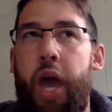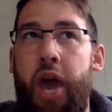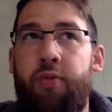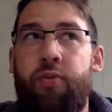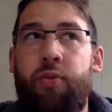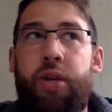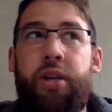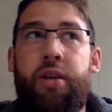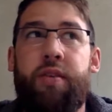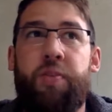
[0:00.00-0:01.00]

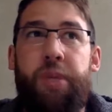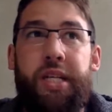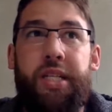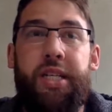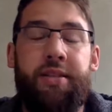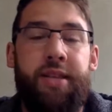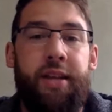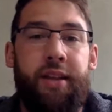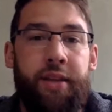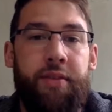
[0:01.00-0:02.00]
every species
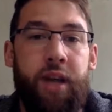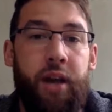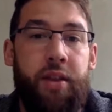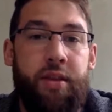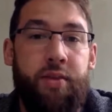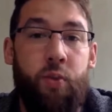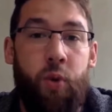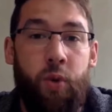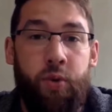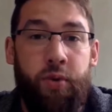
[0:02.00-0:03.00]
that lives on this
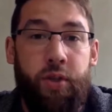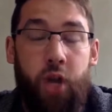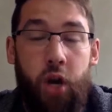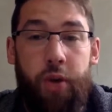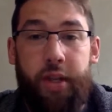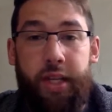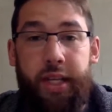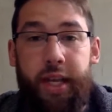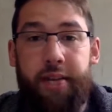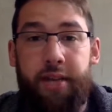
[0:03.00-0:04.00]
world currently
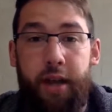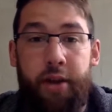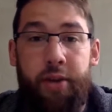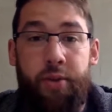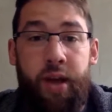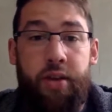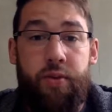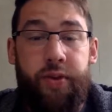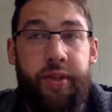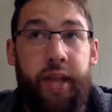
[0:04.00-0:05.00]
has gone through
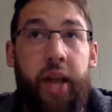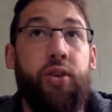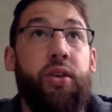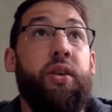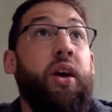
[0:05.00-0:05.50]
natural selection.